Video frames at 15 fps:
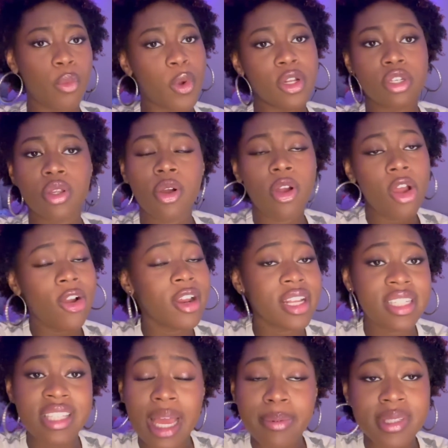Well, Dorrit already
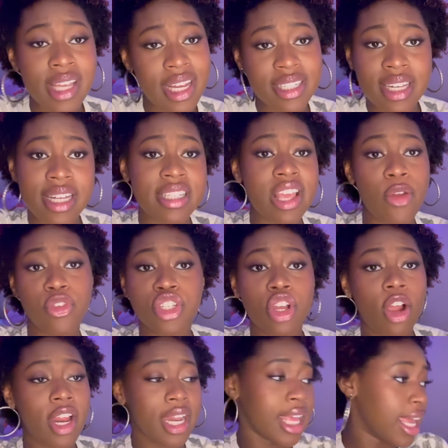sabotaged Thanksgiving. She
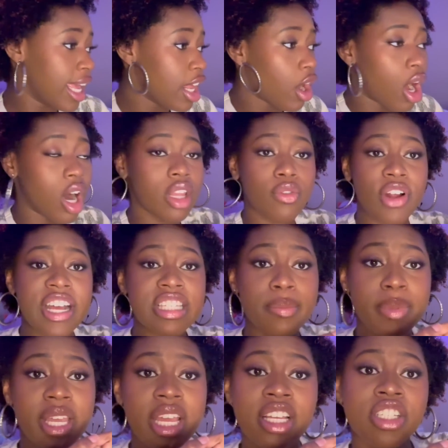already hid all the
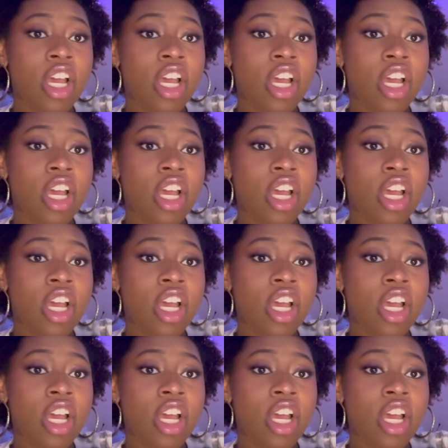recipes.